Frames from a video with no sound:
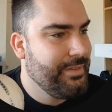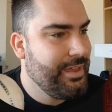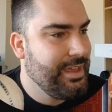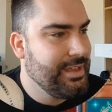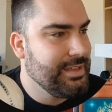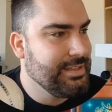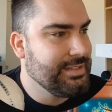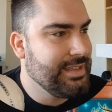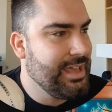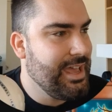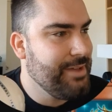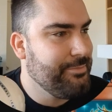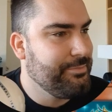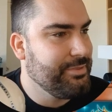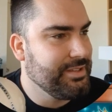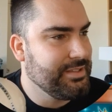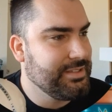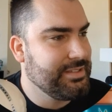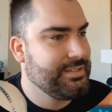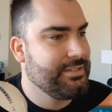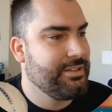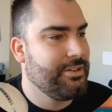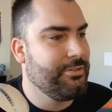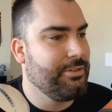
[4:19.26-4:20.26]
has happened.
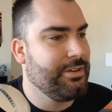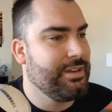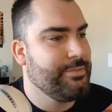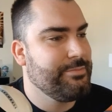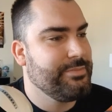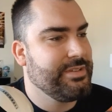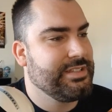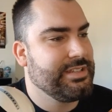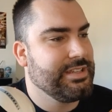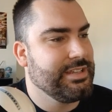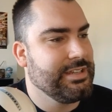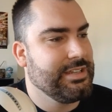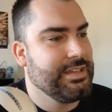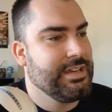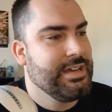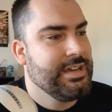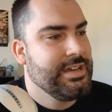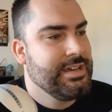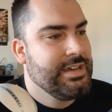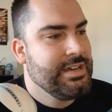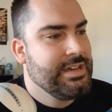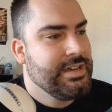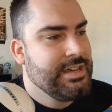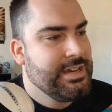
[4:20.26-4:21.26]
So limited,
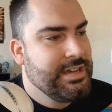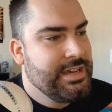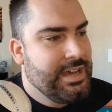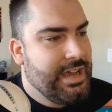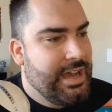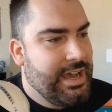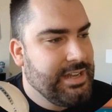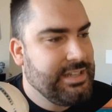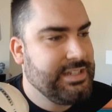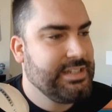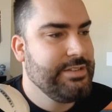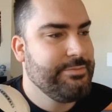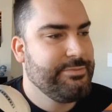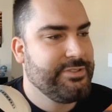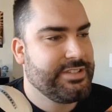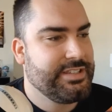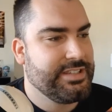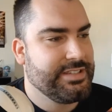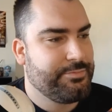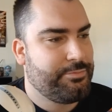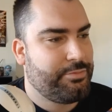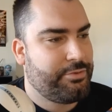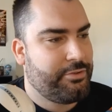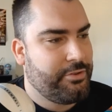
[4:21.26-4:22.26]
Arch
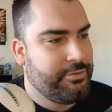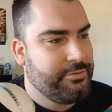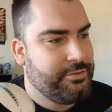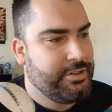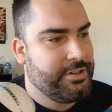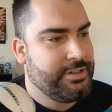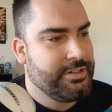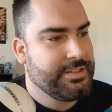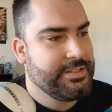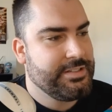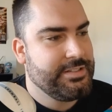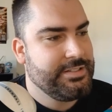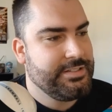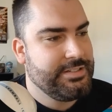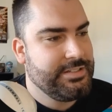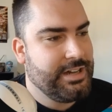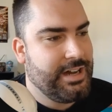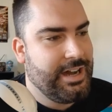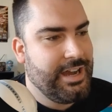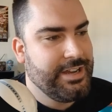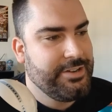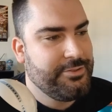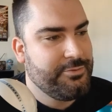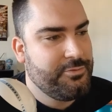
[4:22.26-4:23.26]
Nemesis Protoss,
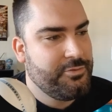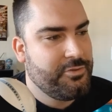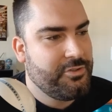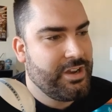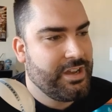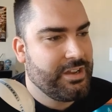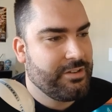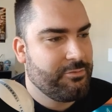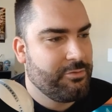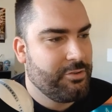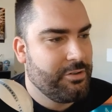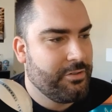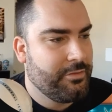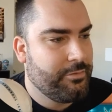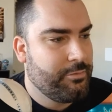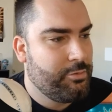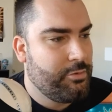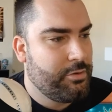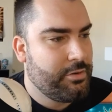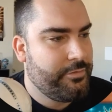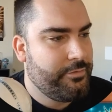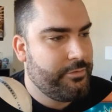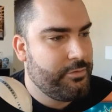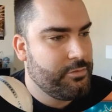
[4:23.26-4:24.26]
Tidal, Dragon Ruler of
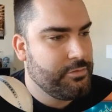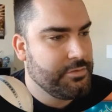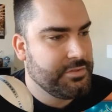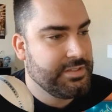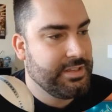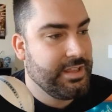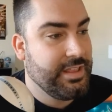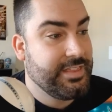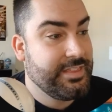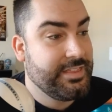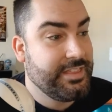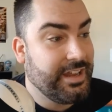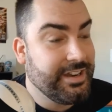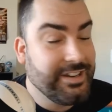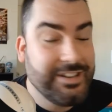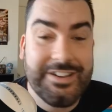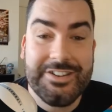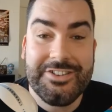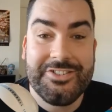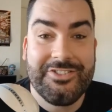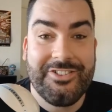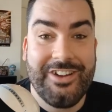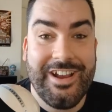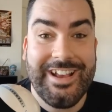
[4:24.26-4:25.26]
Waterfalls, Thunder
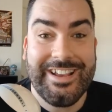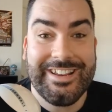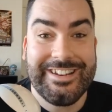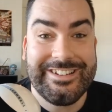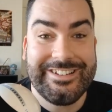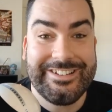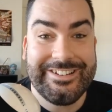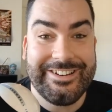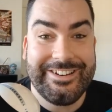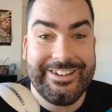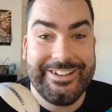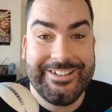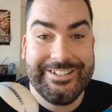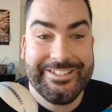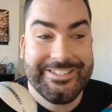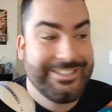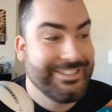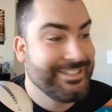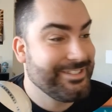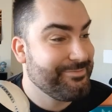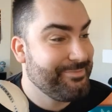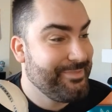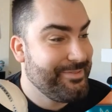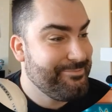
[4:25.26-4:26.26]
Dragon,
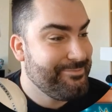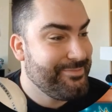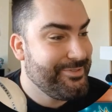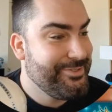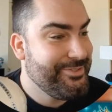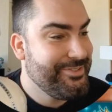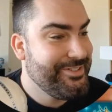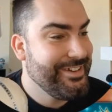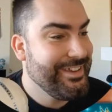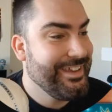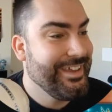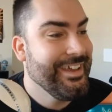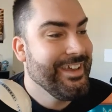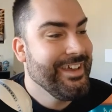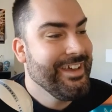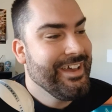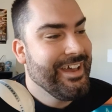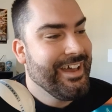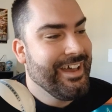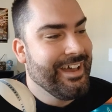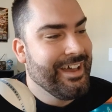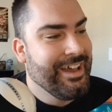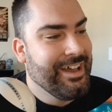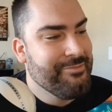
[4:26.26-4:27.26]
Colossus, my boy,
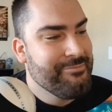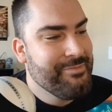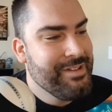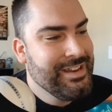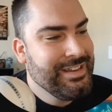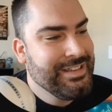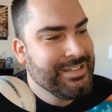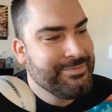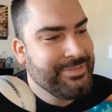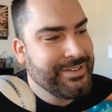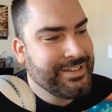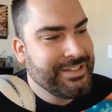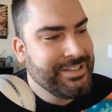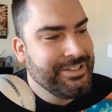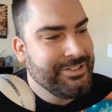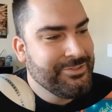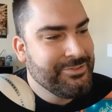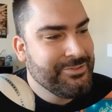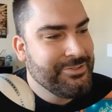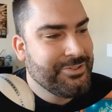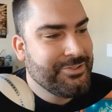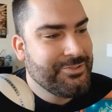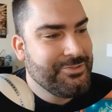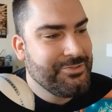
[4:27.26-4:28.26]
Magispector
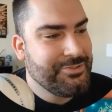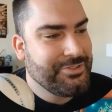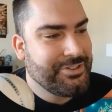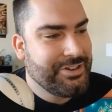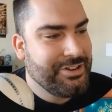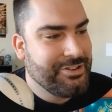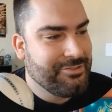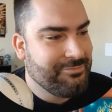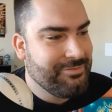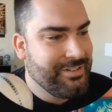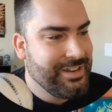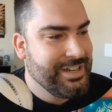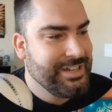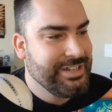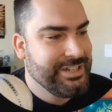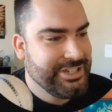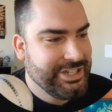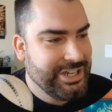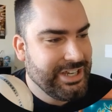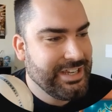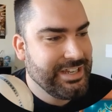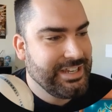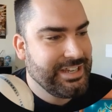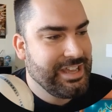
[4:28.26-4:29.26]
Unicorn, Corinne,
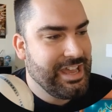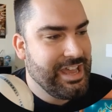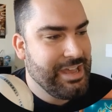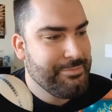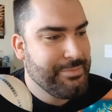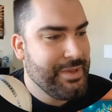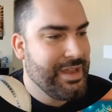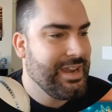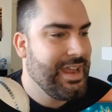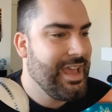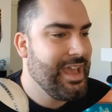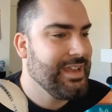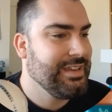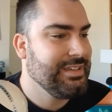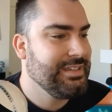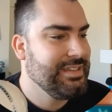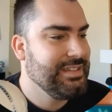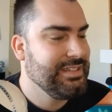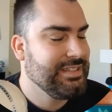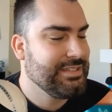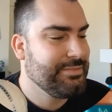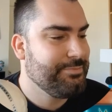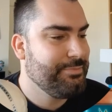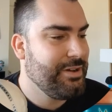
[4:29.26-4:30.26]
Chicken Game, and
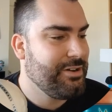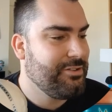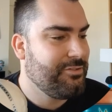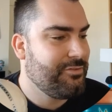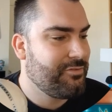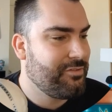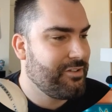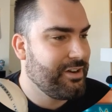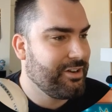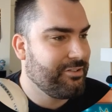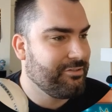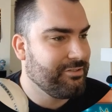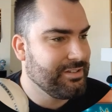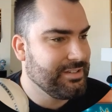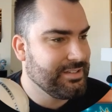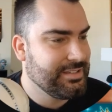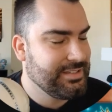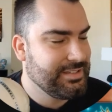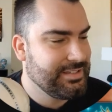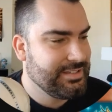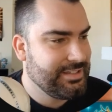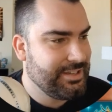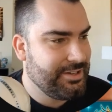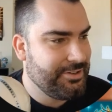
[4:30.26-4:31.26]
Anti-Spell Fragrance.
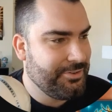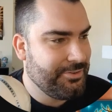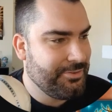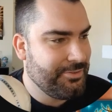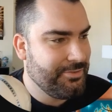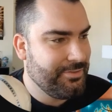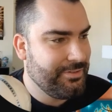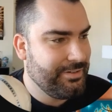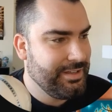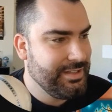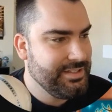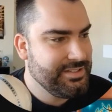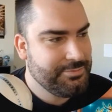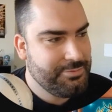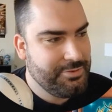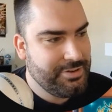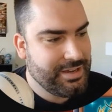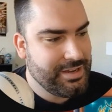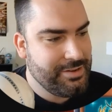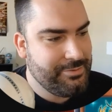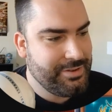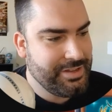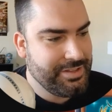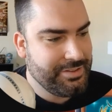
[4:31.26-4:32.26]
So let's work
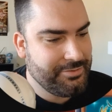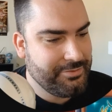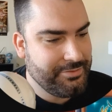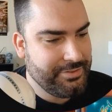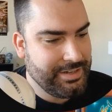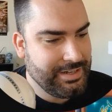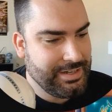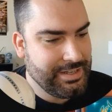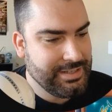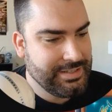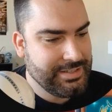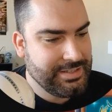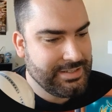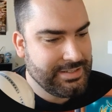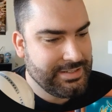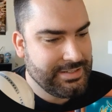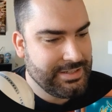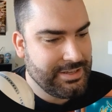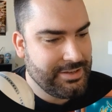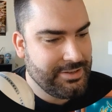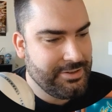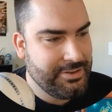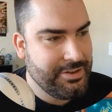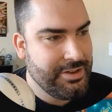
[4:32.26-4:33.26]
our way through the list.
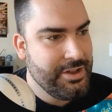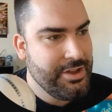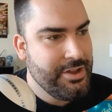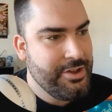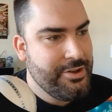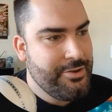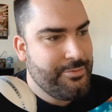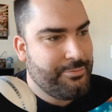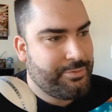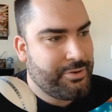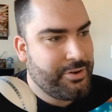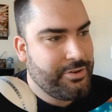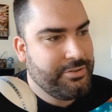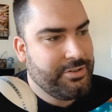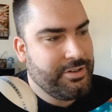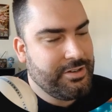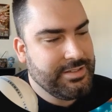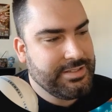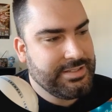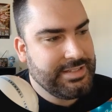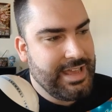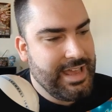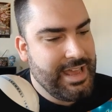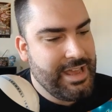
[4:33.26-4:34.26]
So
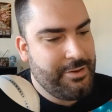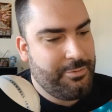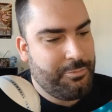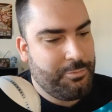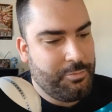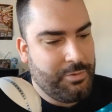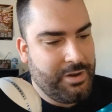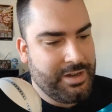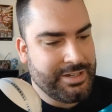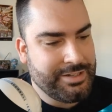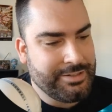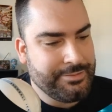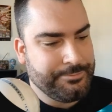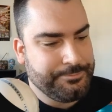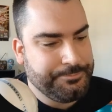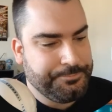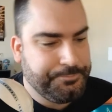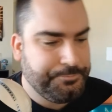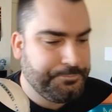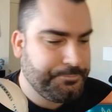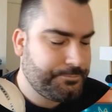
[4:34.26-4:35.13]
Protoss at 1.